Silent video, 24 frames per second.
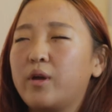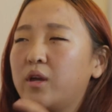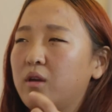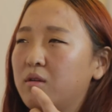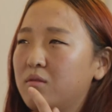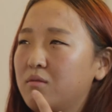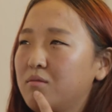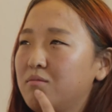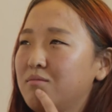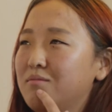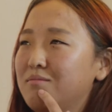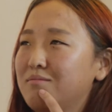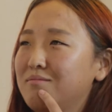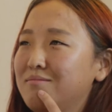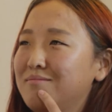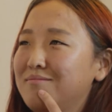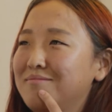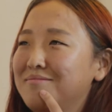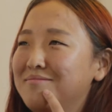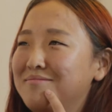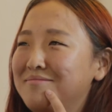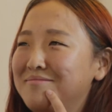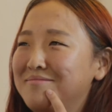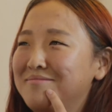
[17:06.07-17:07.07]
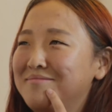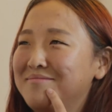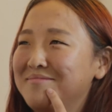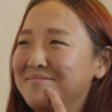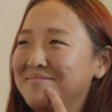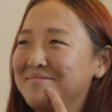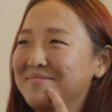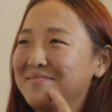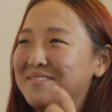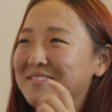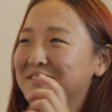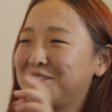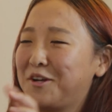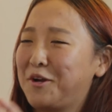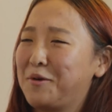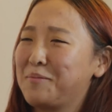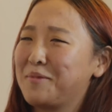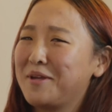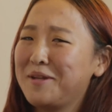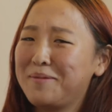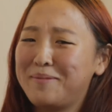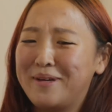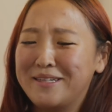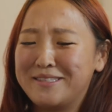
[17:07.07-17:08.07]
Wait. Sorry, I'm
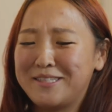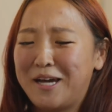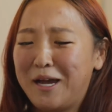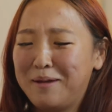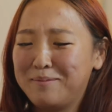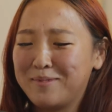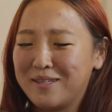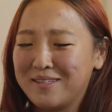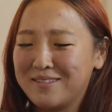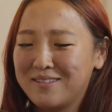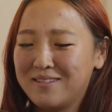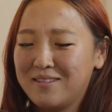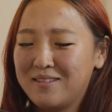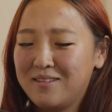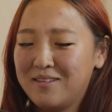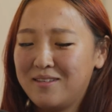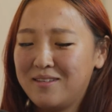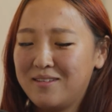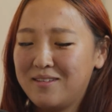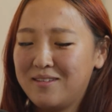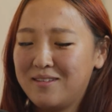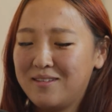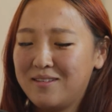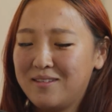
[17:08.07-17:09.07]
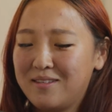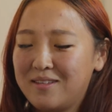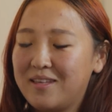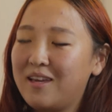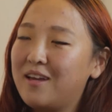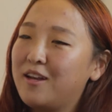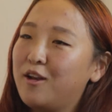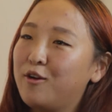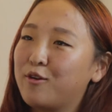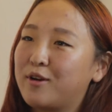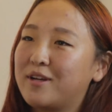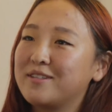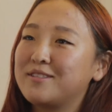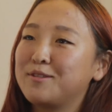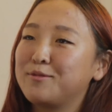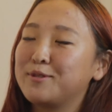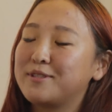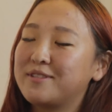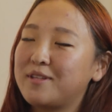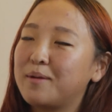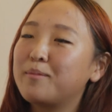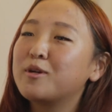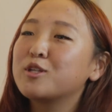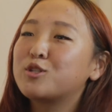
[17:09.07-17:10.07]
getting my timeline. Yeah, no, because it
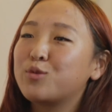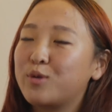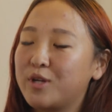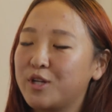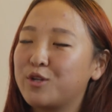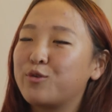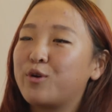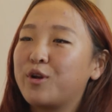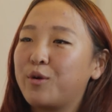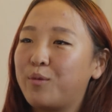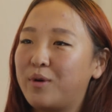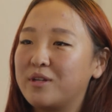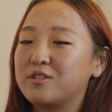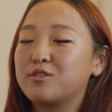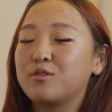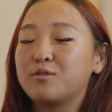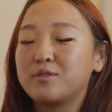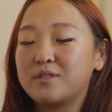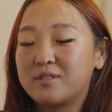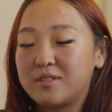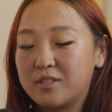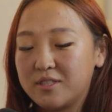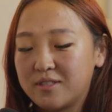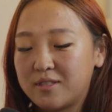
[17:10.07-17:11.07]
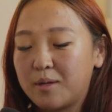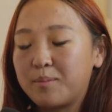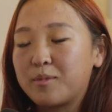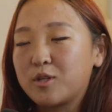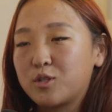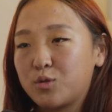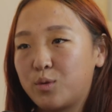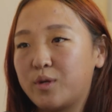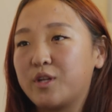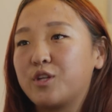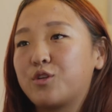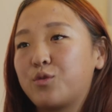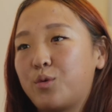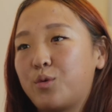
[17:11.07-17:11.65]
was summer twenty twenty-one, so it was December twenty